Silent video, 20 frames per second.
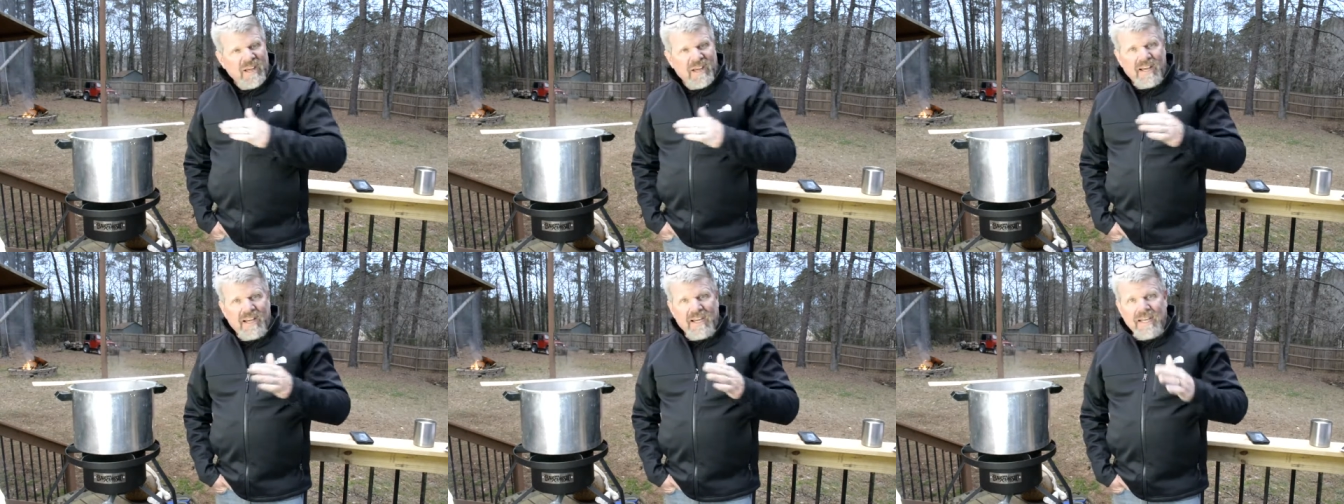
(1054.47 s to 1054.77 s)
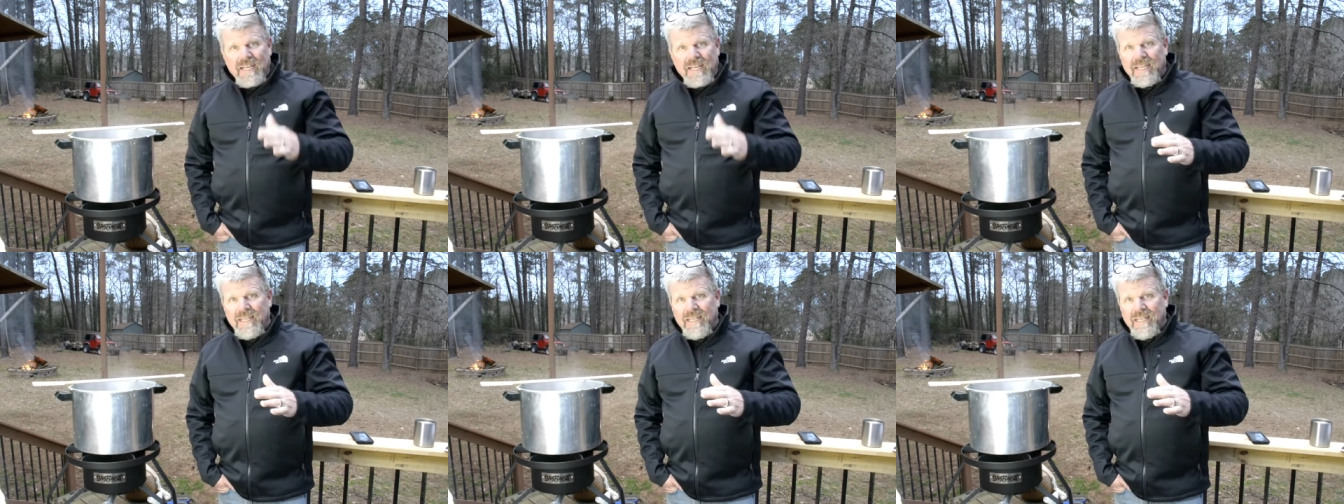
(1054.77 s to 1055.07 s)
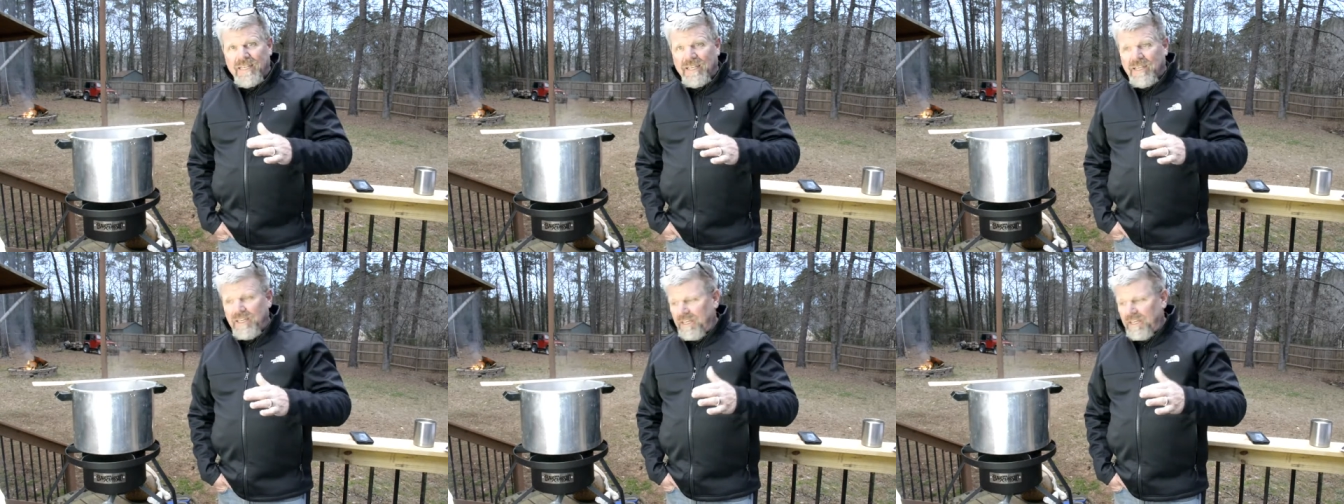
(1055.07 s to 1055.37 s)

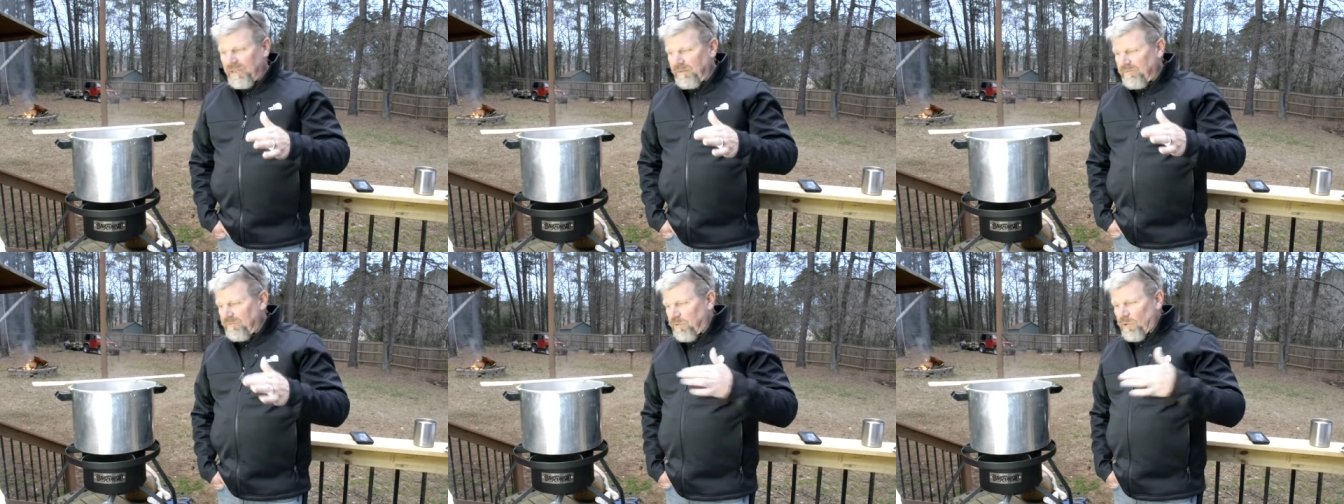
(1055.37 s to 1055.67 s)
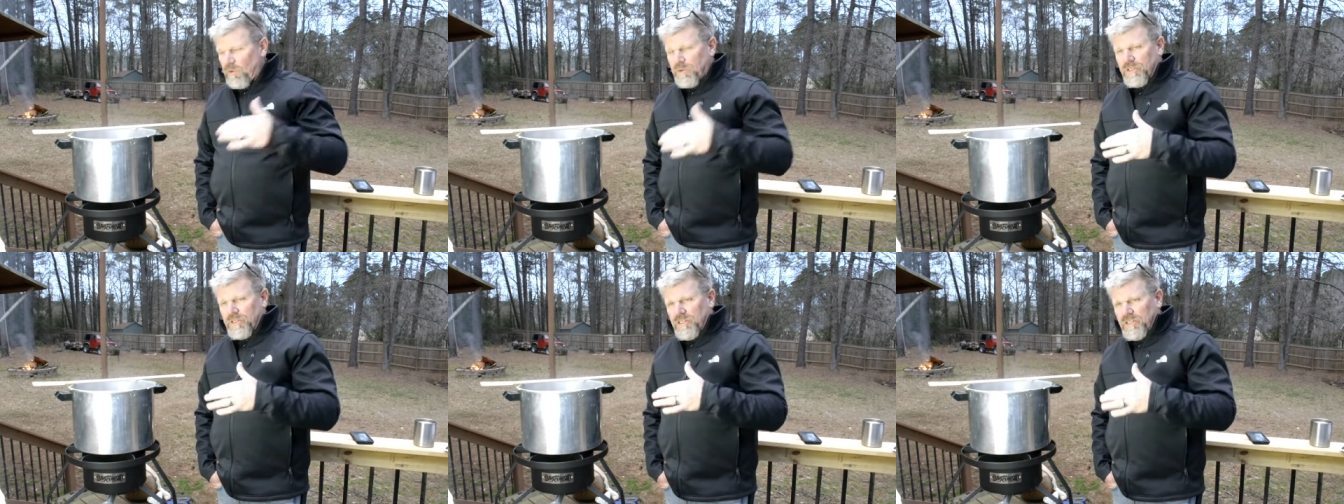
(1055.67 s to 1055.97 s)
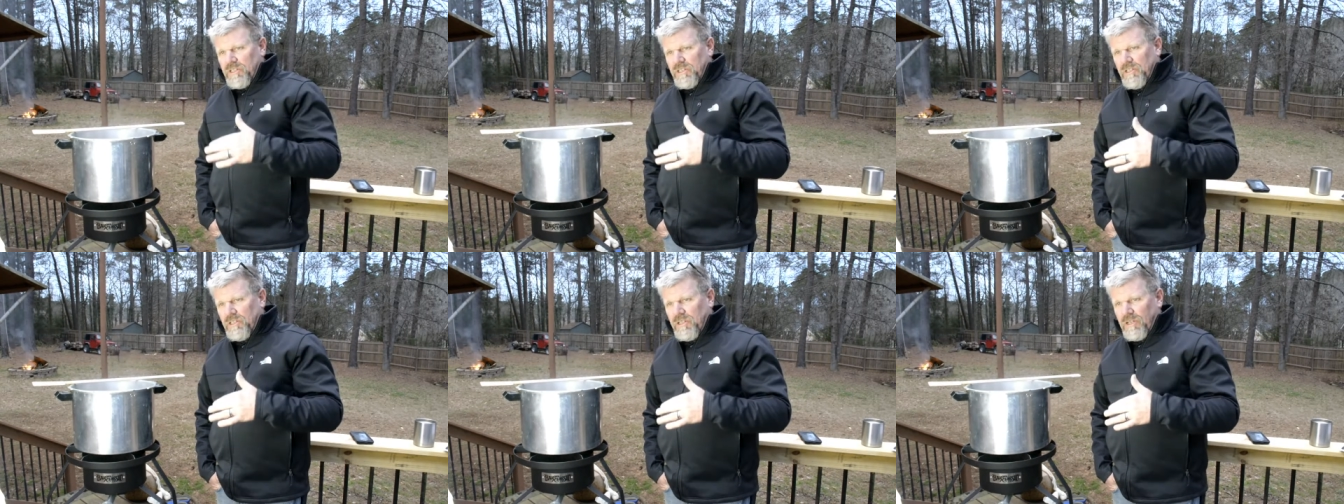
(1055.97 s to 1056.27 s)
I am
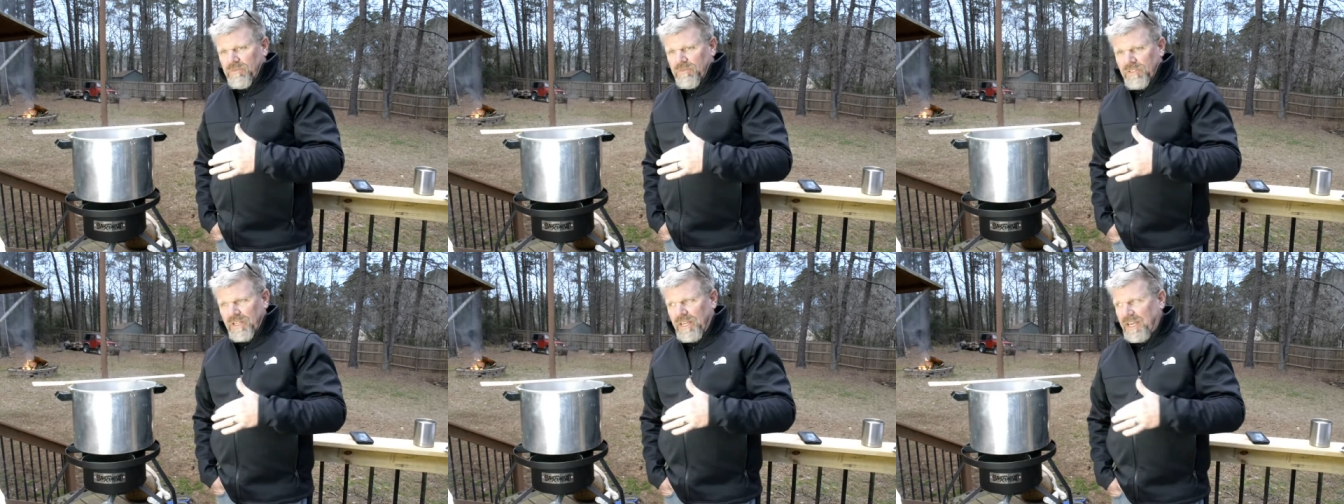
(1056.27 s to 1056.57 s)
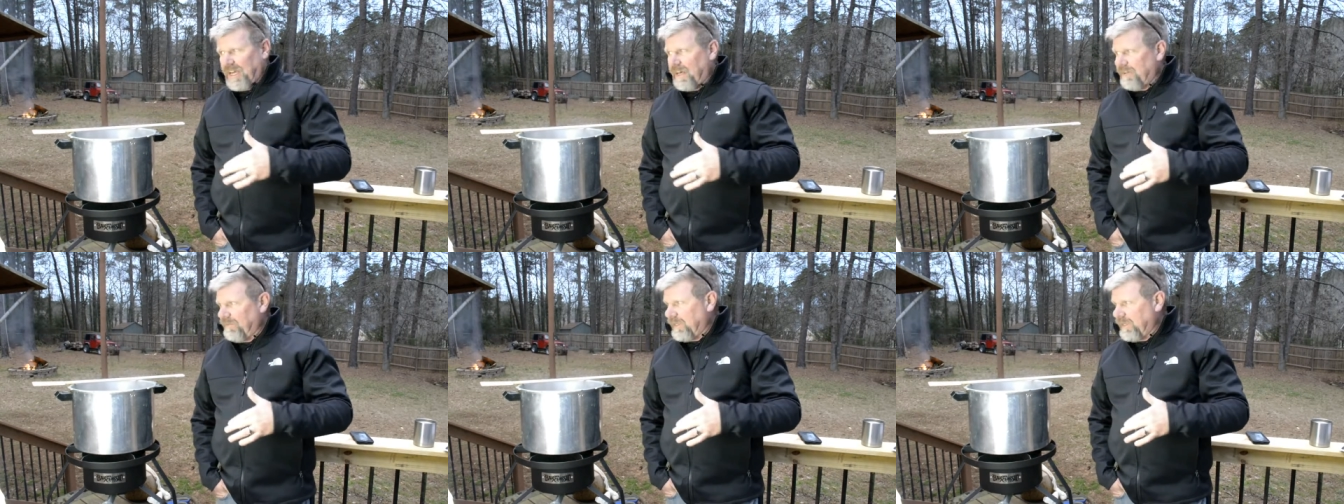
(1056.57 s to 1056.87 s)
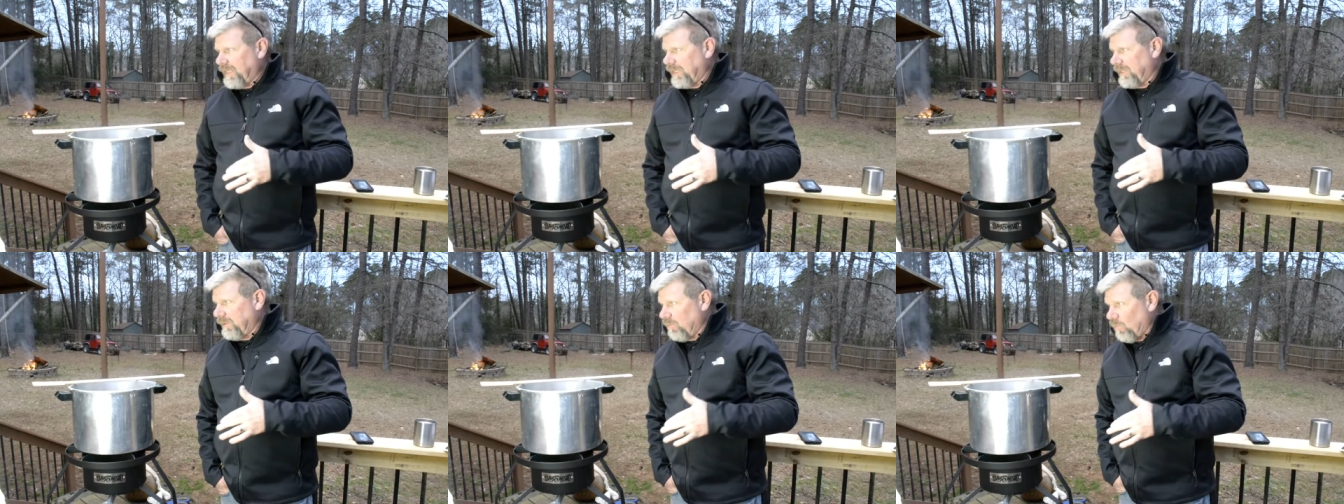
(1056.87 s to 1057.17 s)
fortunate enough to have
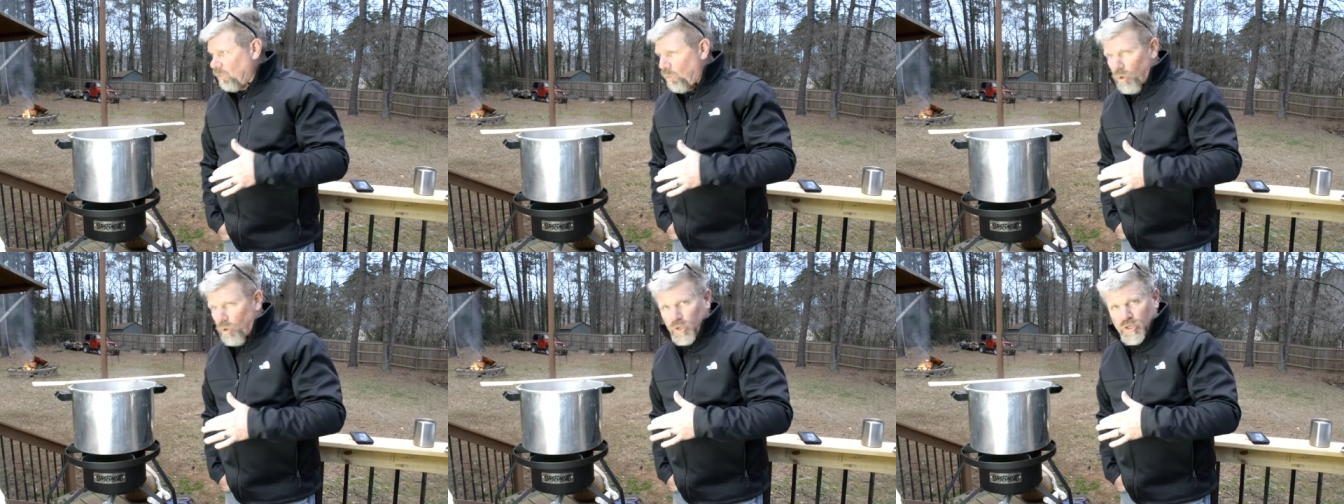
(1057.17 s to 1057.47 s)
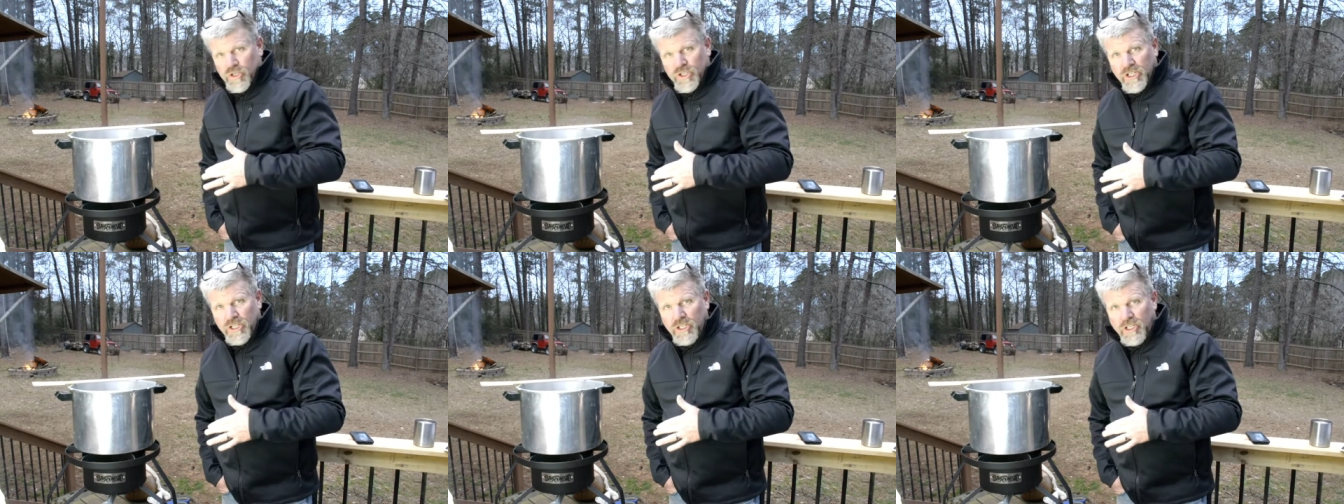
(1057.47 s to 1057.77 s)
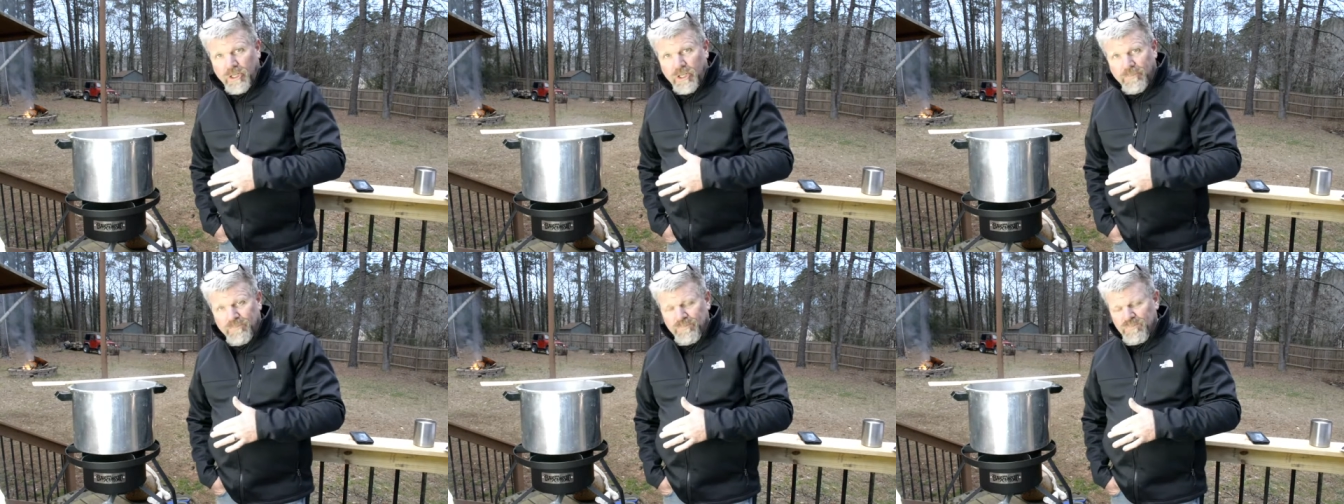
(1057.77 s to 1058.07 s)
a wort
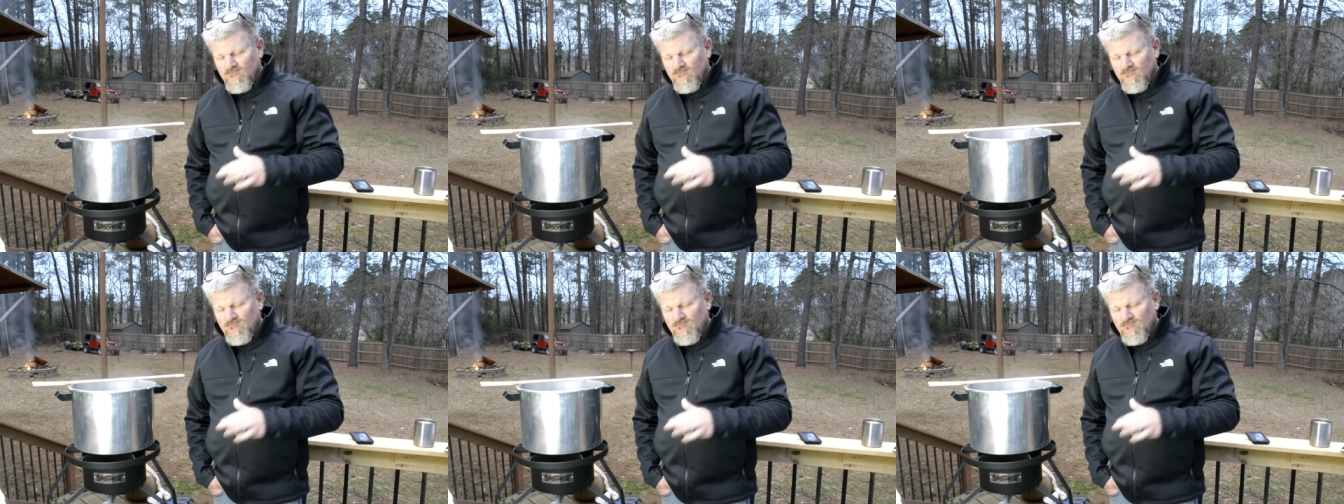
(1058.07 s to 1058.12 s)
chiller,